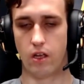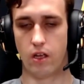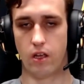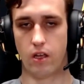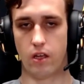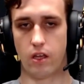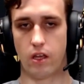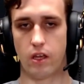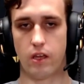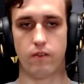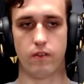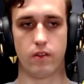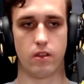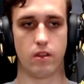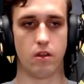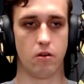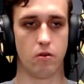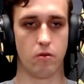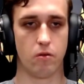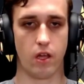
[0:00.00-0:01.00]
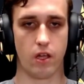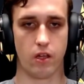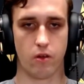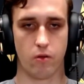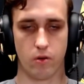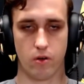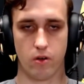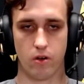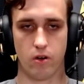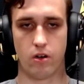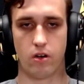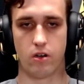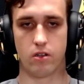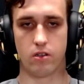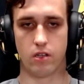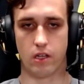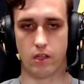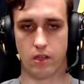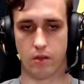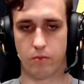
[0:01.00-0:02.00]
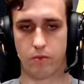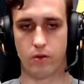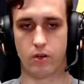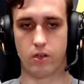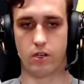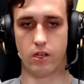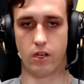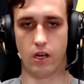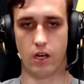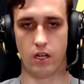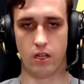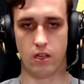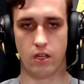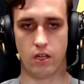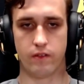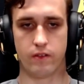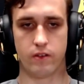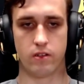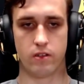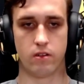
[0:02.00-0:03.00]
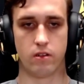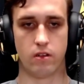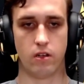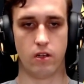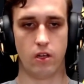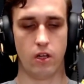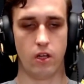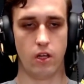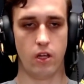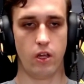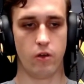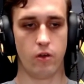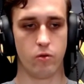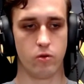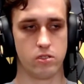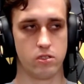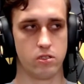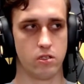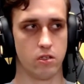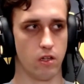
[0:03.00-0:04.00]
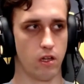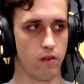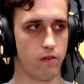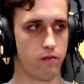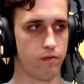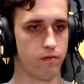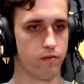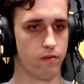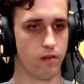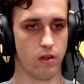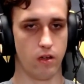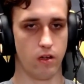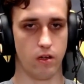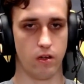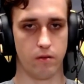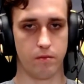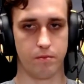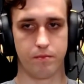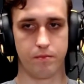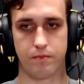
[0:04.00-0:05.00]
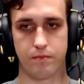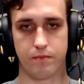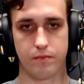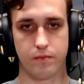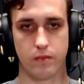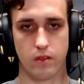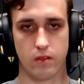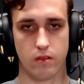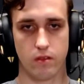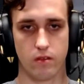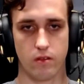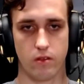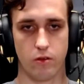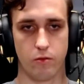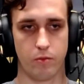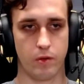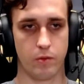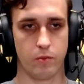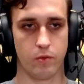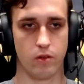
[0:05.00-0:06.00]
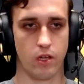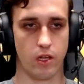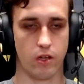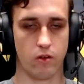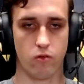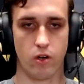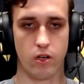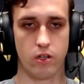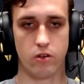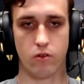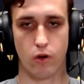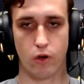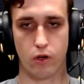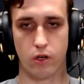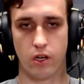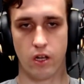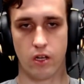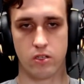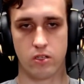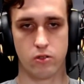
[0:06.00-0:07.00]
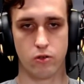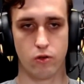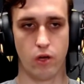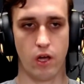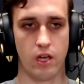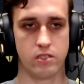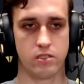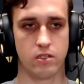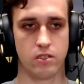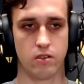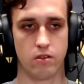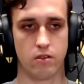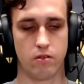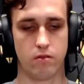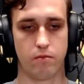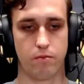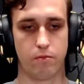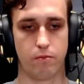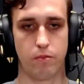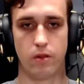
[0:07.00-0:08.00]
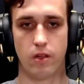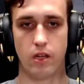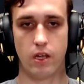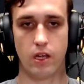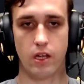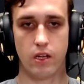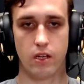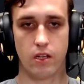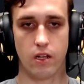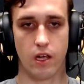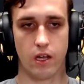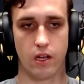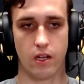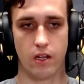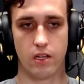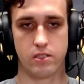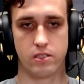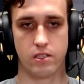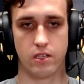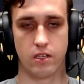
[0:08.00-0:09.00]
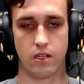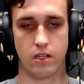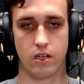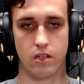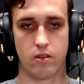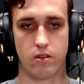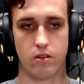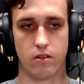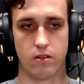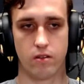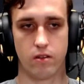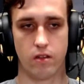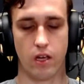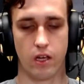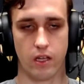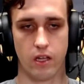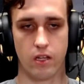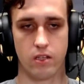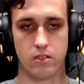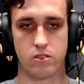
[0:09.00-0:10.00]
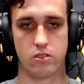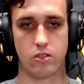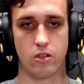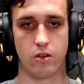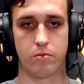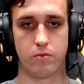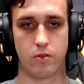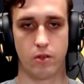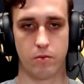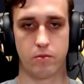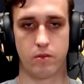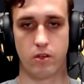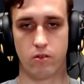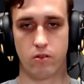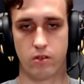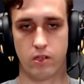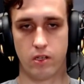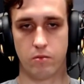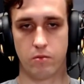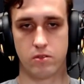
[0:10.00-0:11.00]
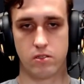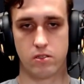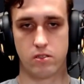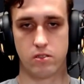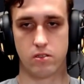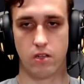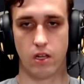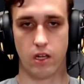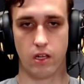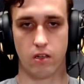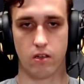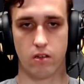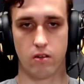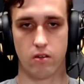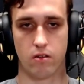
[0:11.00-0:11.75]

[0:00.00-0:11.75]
Even though like we're all at a pretty high level, we still have new people like Ronnie or Kicks who hasn't played, like let's say not against top tier teams, like